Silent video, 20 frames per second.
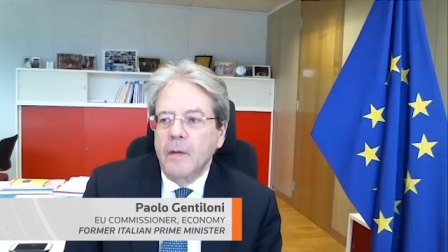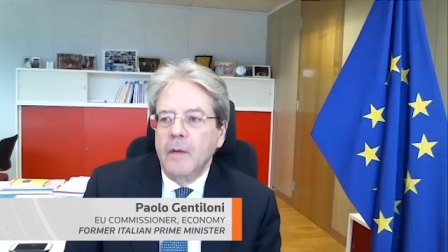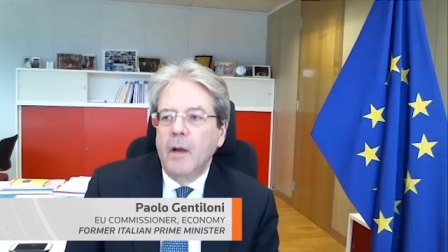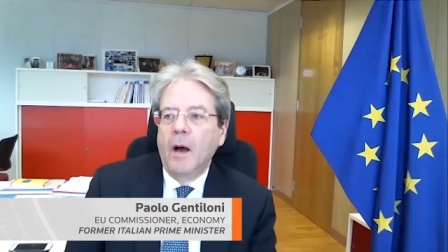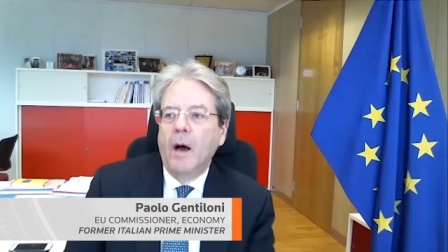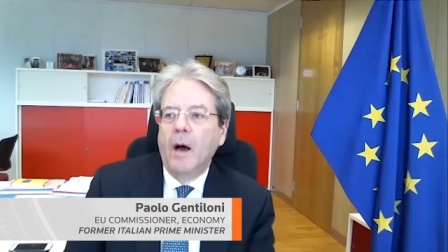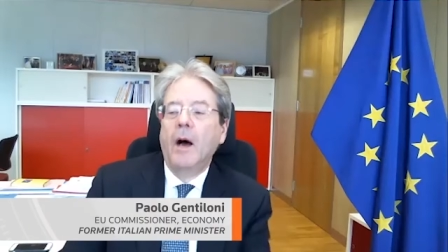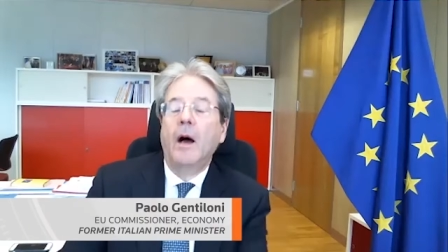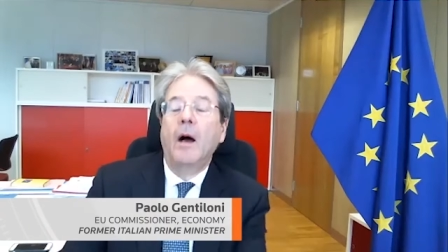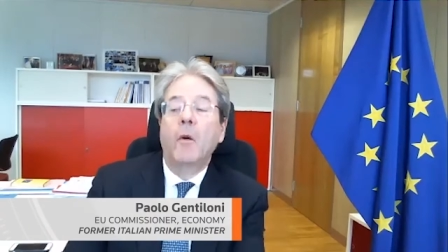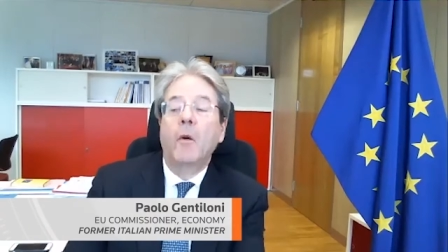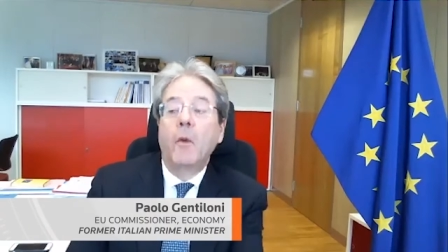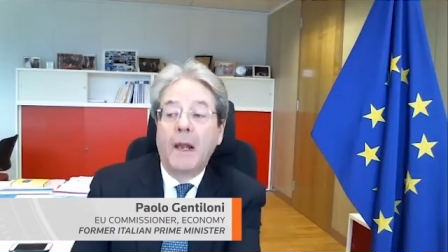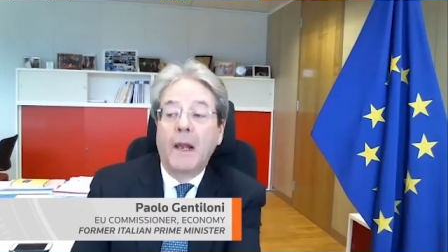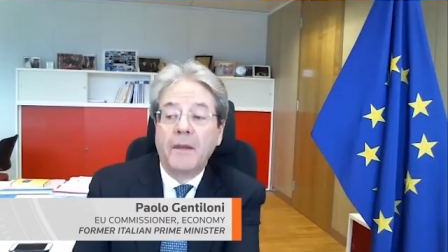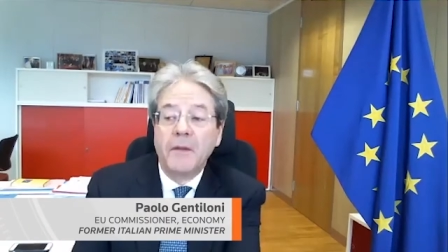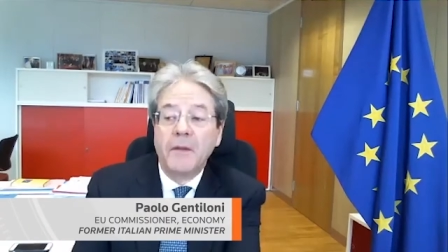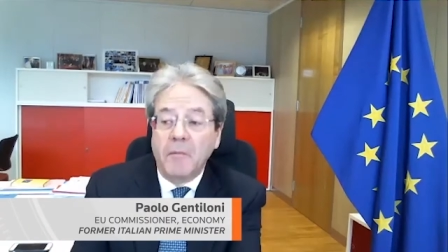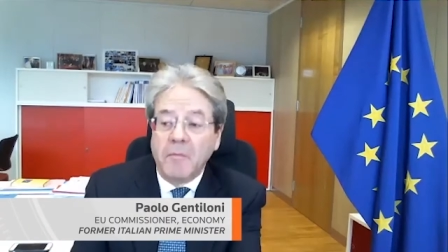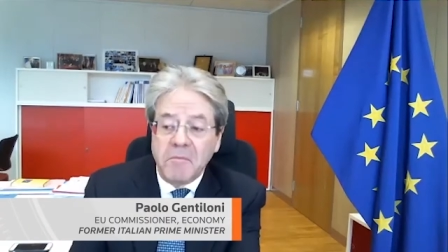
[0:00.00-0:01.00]

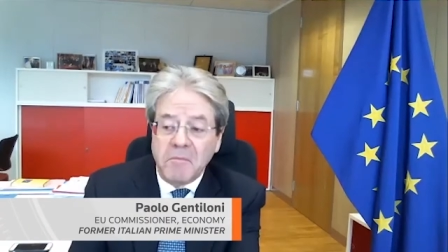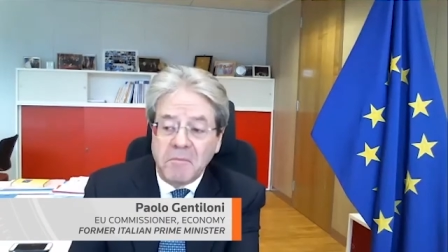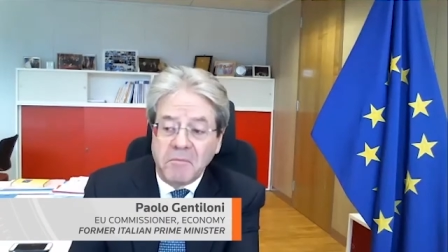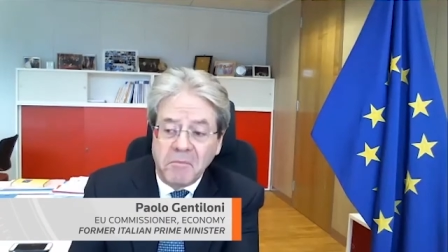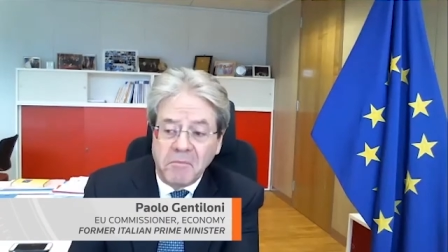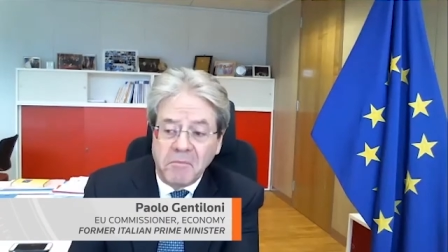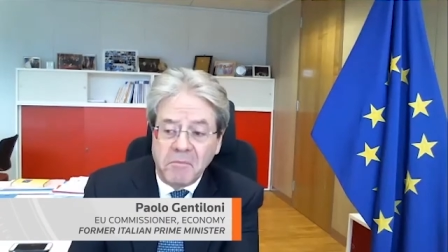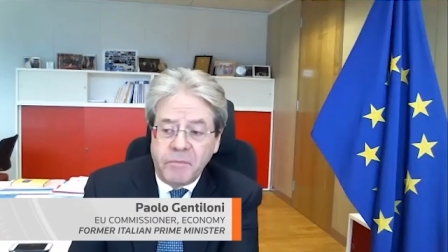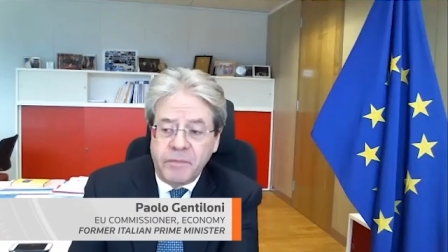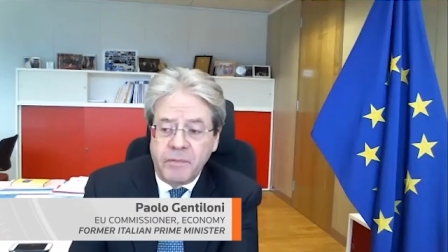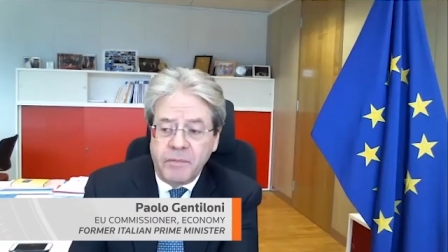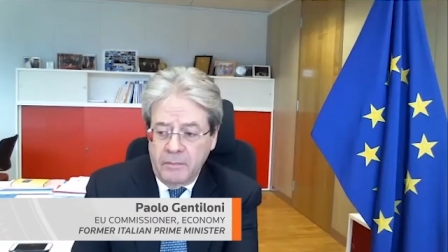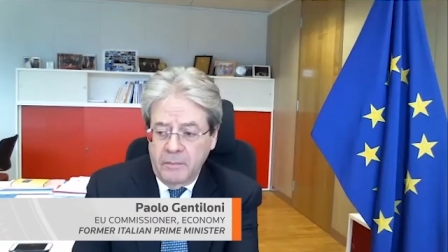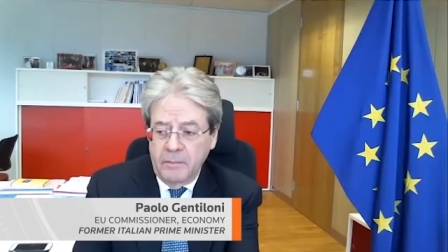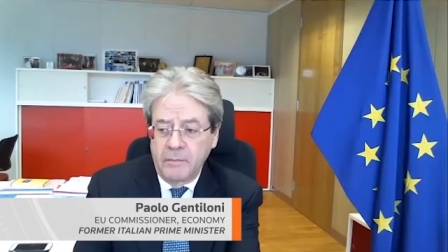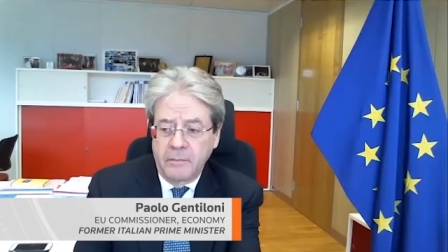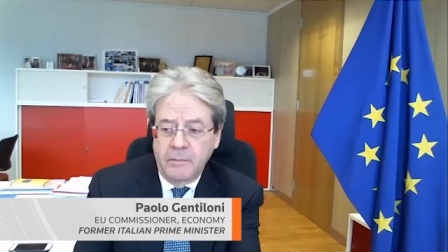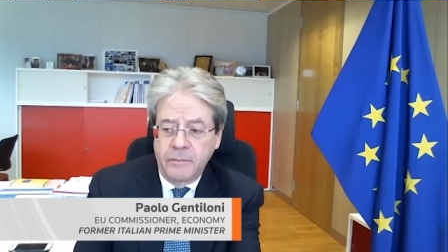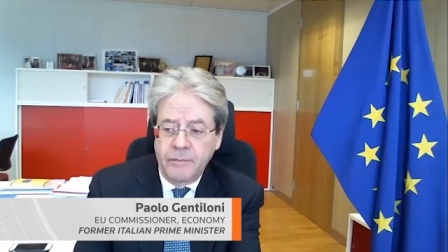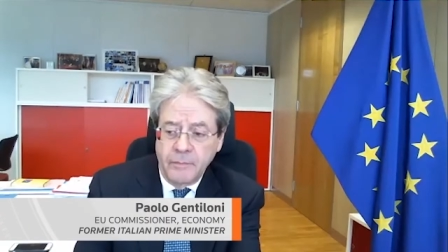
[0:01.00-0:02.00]
Well,
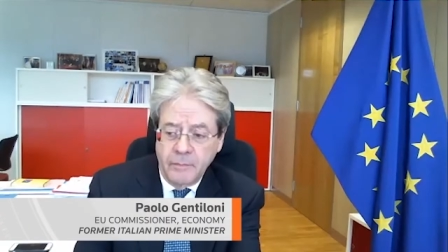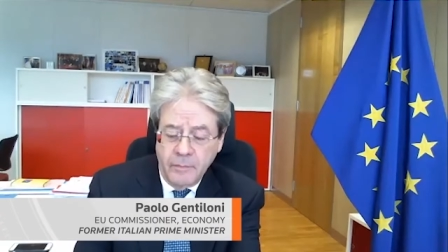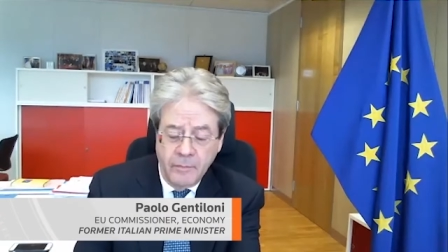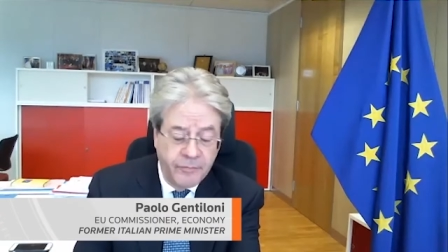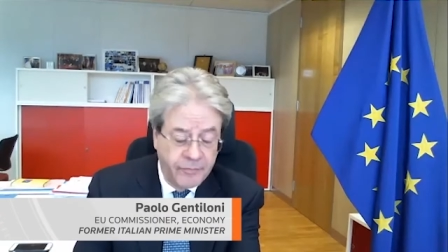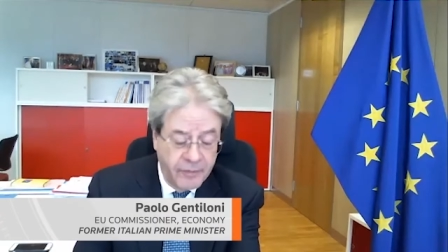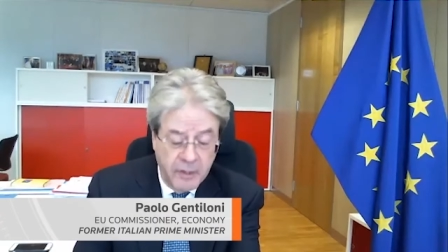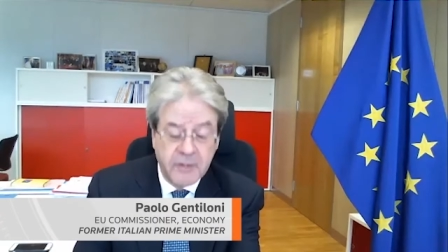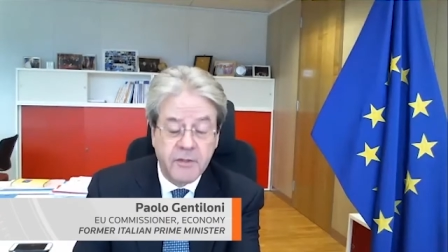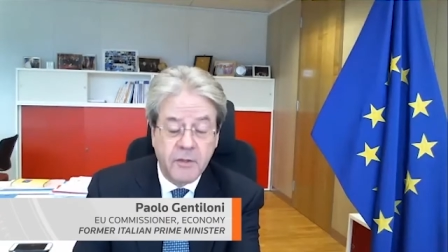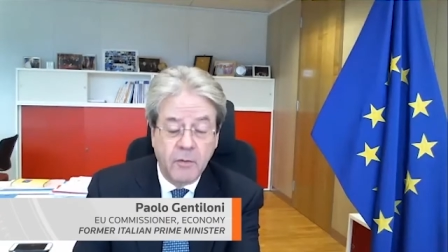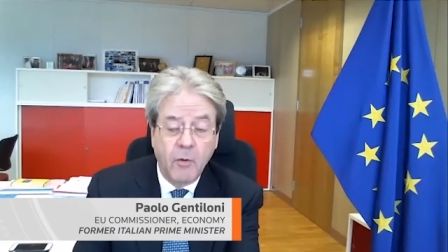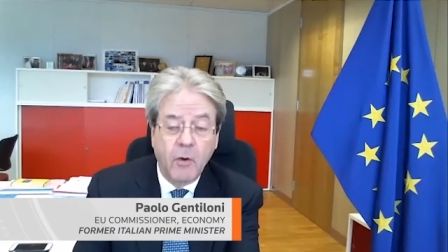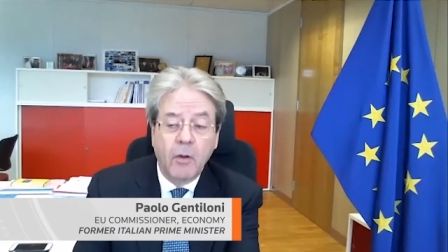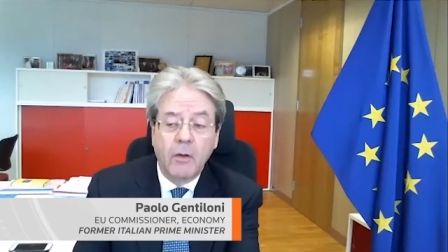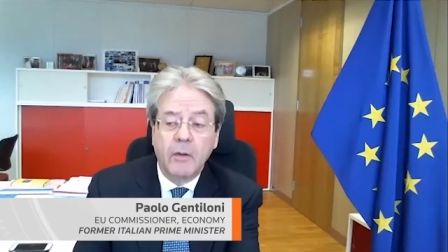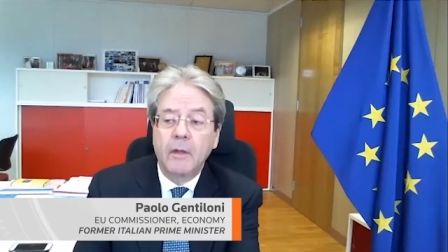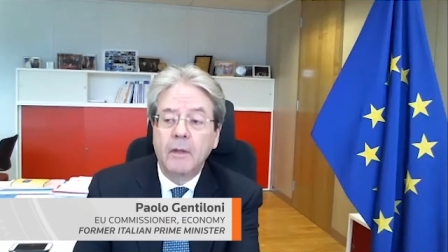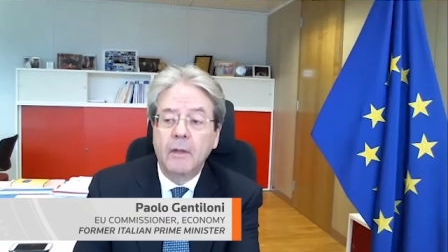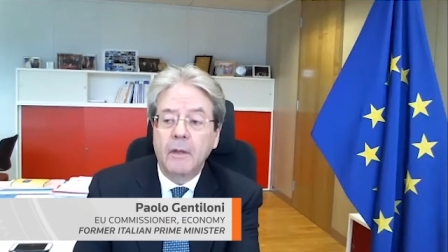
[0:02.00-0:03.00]
first of
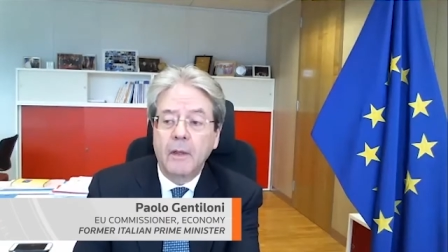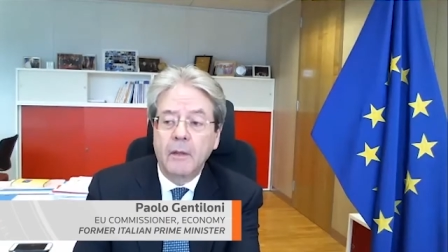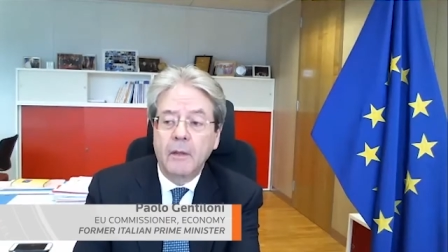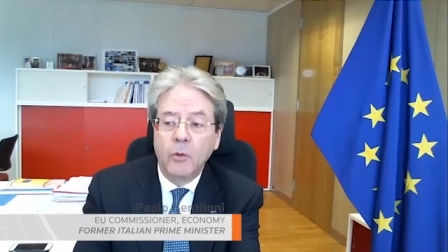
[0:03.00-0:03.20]
all,